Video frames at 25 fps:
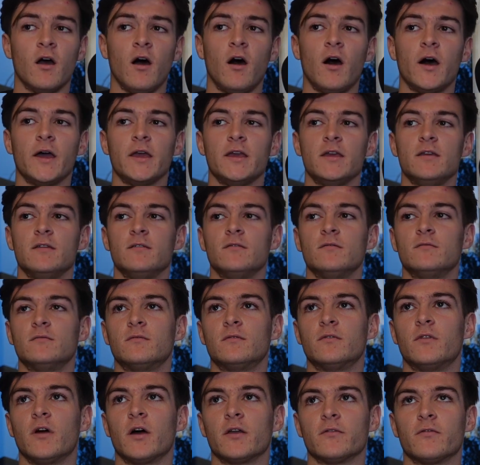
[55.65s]

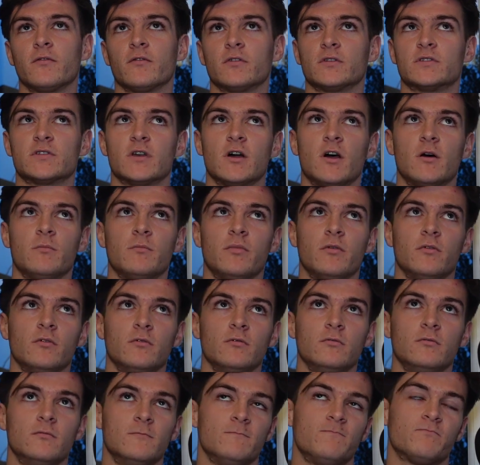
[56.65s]
Like, for
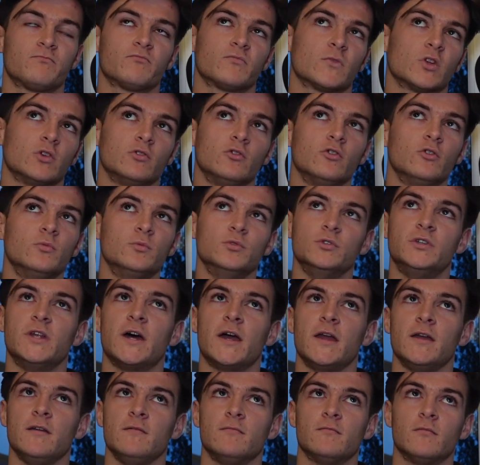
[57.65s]
example, a normal
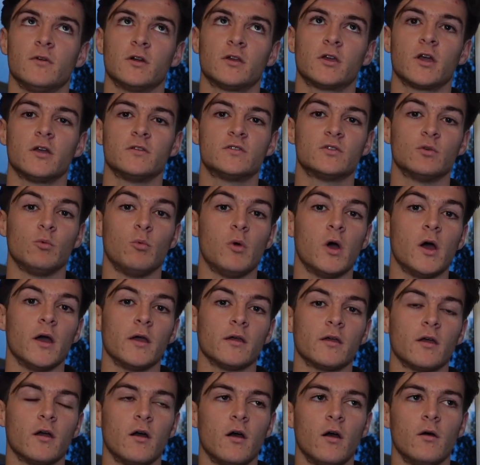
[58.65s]
day, I go to
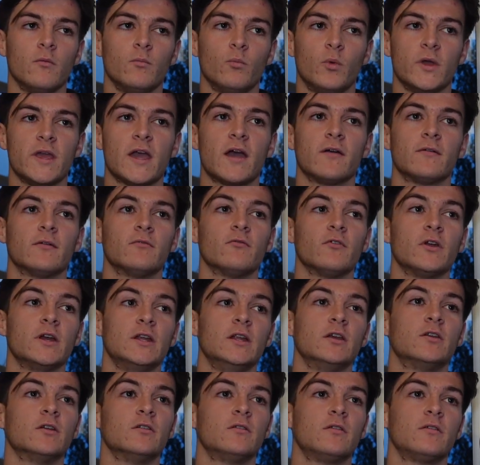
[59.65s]
work. We have a
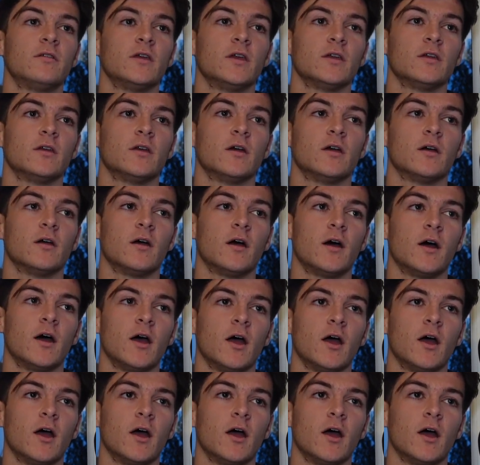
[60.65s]
really good thing at...